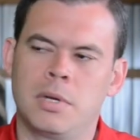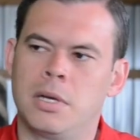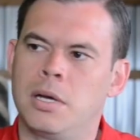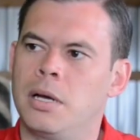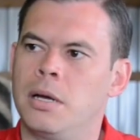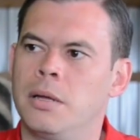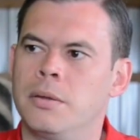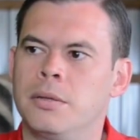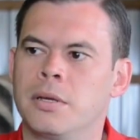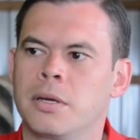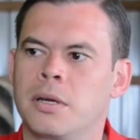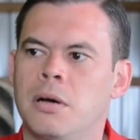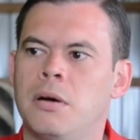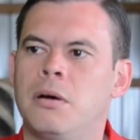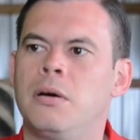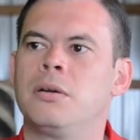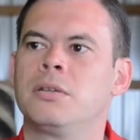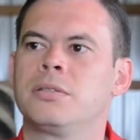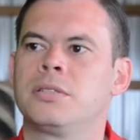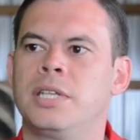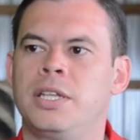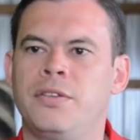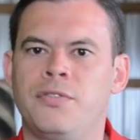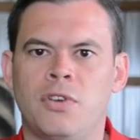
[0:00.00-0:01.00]
The
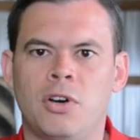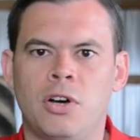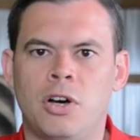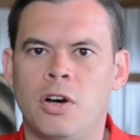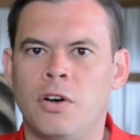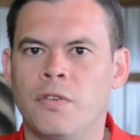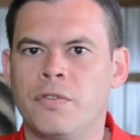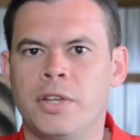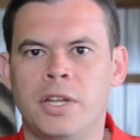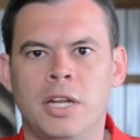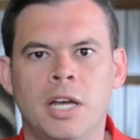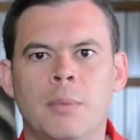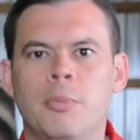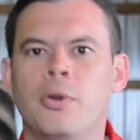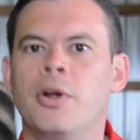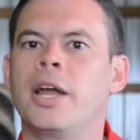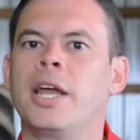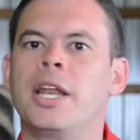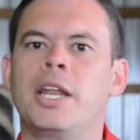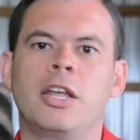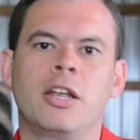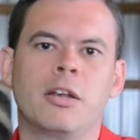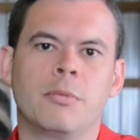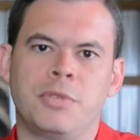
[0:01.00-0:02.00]
cost involved in
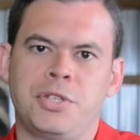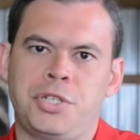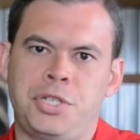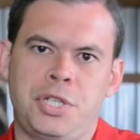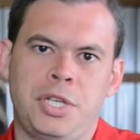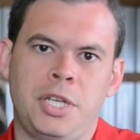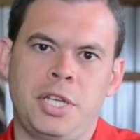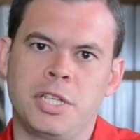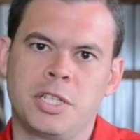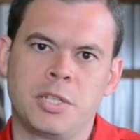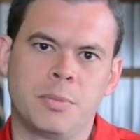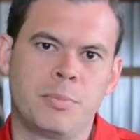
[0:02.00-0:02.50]
upgrading your machine